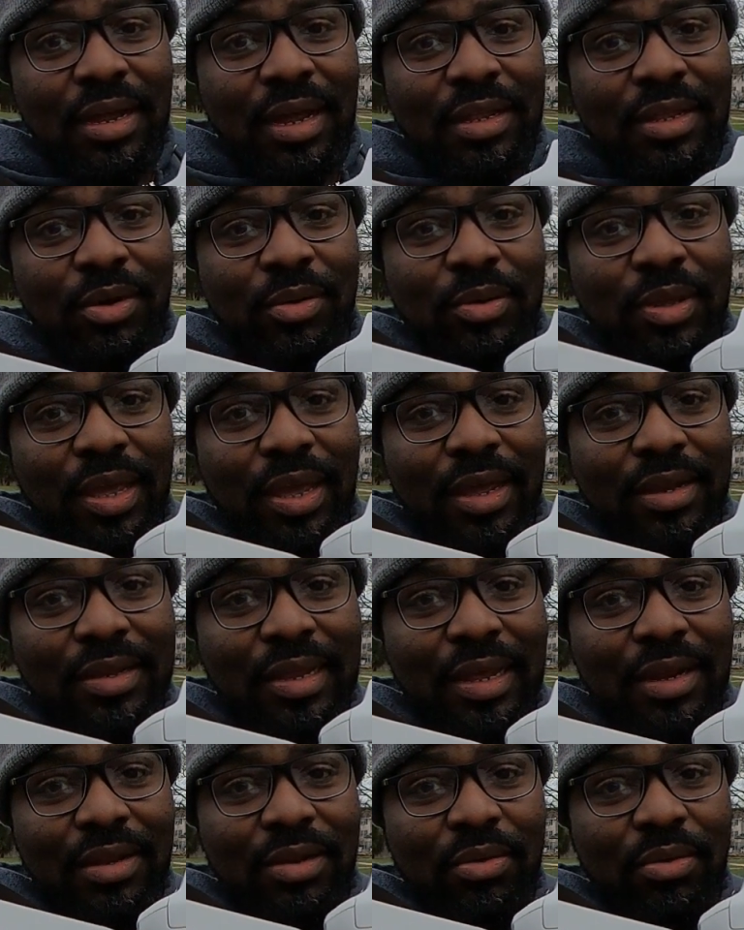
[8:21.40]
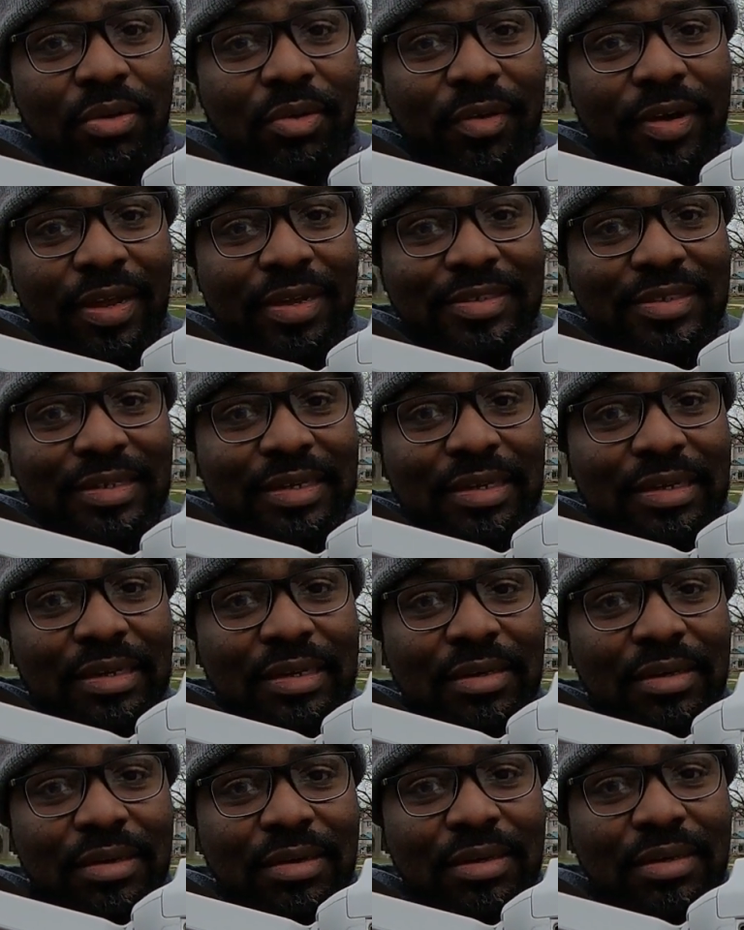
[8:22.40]
and you'll get that little
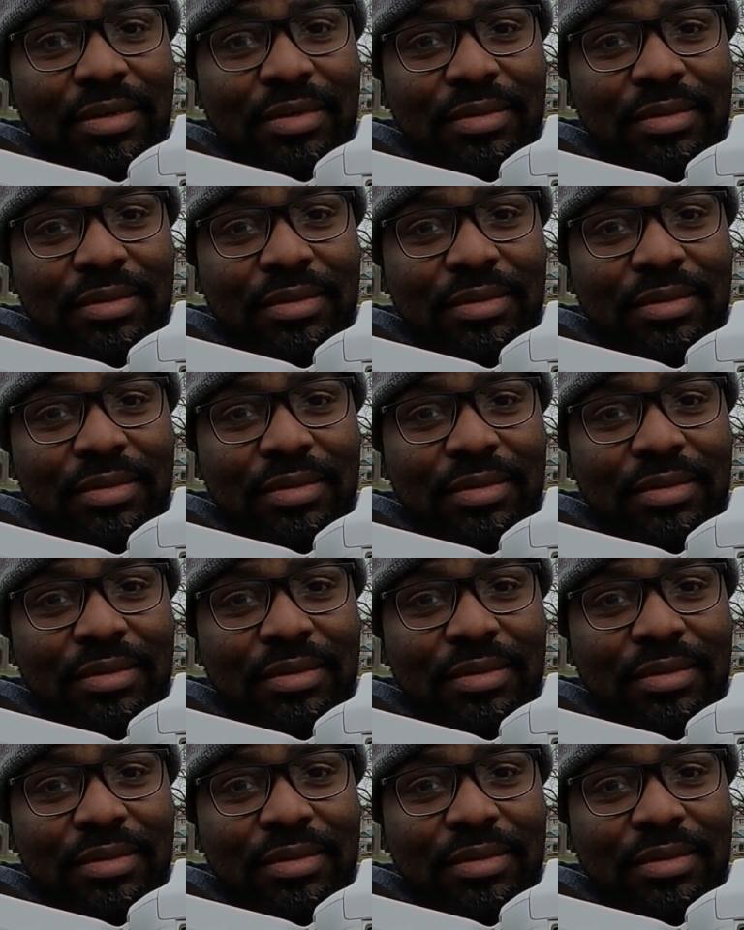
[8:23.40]
crazy